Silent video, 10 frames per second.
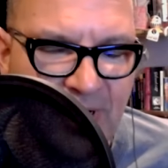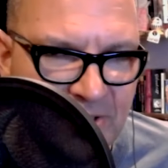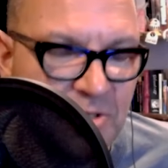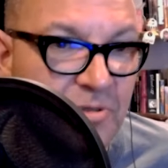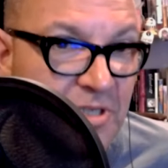
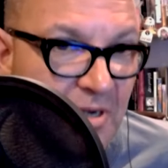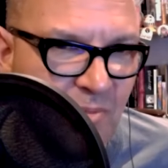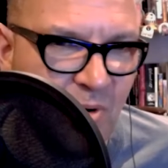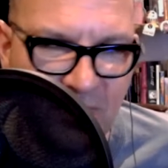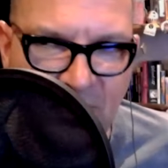else who is an
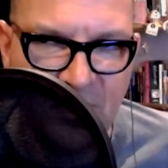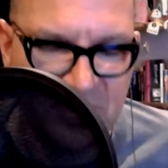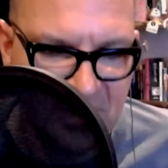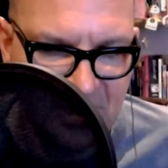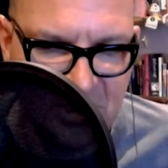important
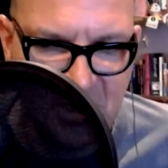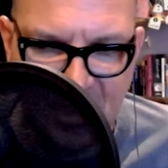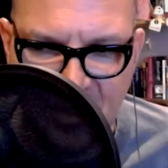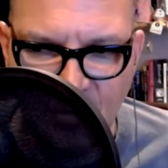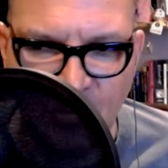personage
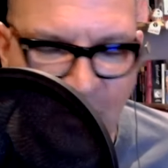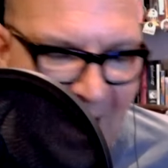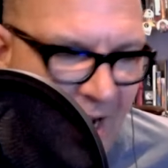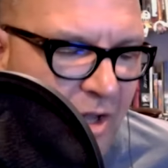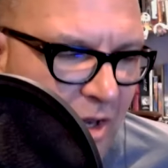in the
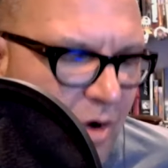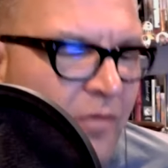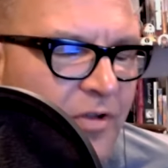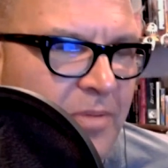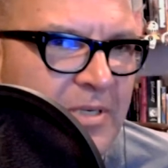wrangle
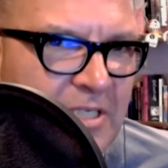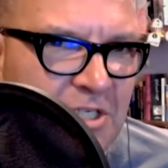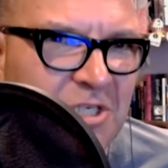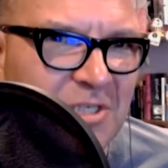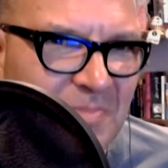over the
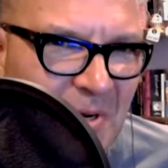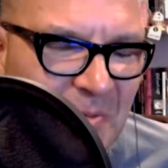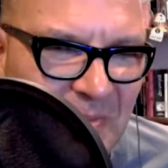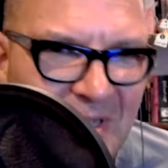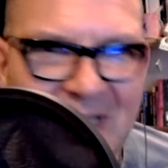Medici's
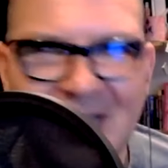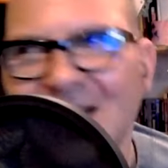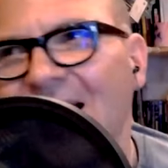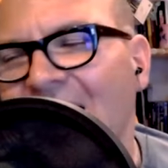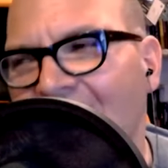Pope.
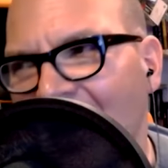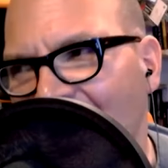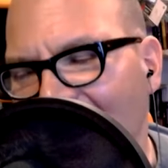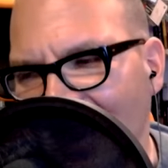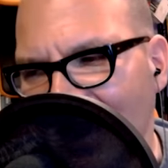
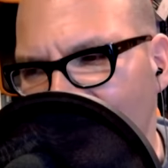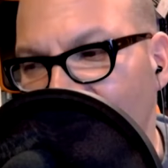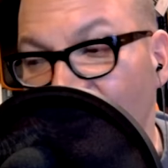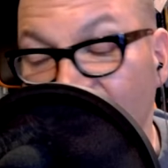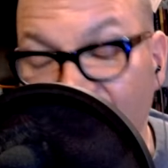Uh, and
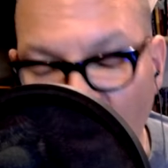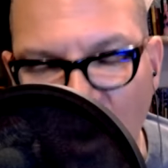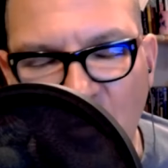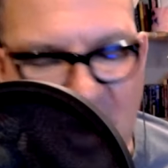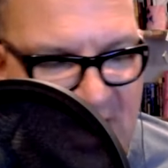for
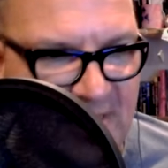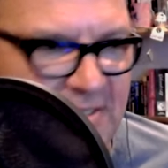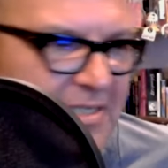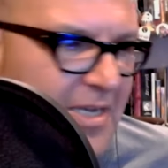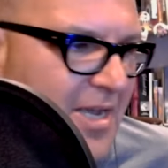four
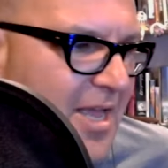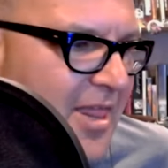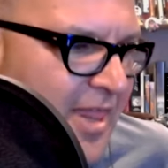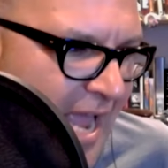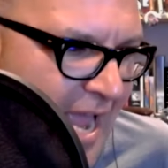weeks,
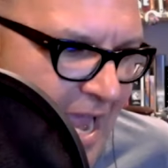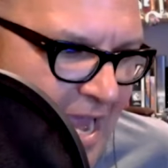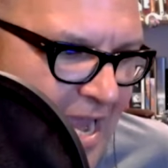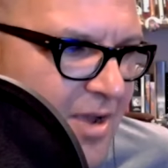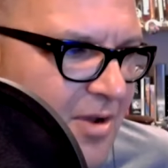they